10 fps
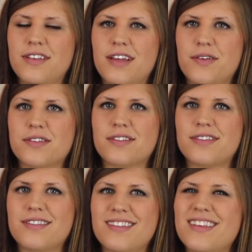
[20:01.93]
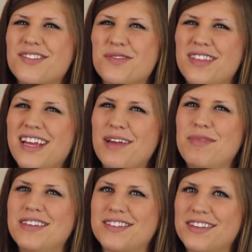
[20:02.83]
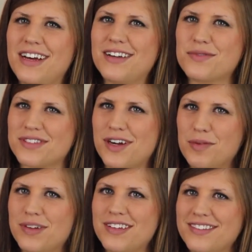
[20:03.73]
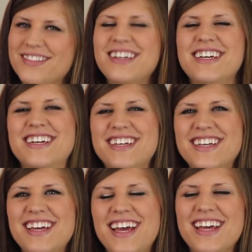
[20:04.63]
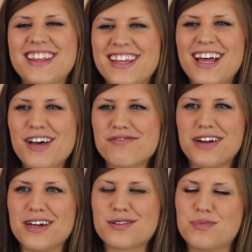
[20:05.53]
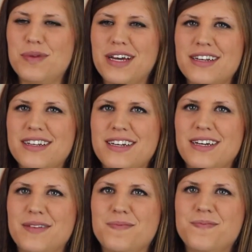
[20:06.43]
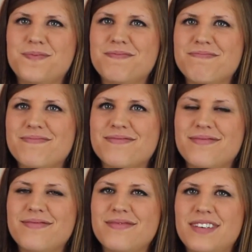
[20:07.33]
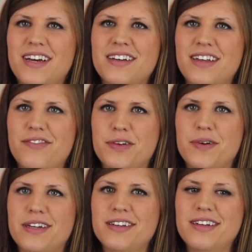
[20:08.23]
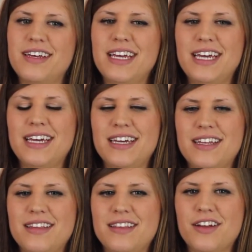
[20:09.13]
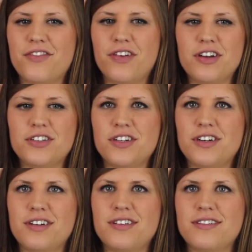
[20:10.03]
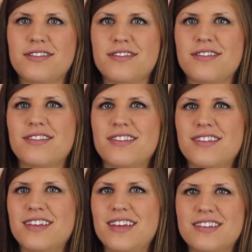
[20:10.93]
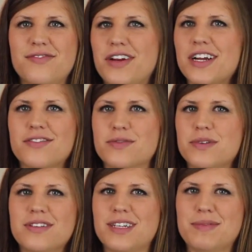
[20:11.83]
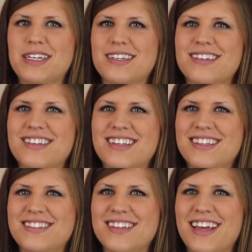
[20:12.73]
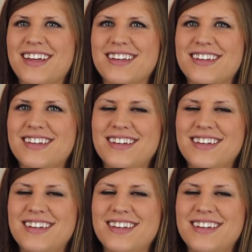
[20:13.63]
that was one thing I missed a lot, was carpet. They'll have rugs, but not everyone. Their furniture isn't very comfortable. I mean, it's like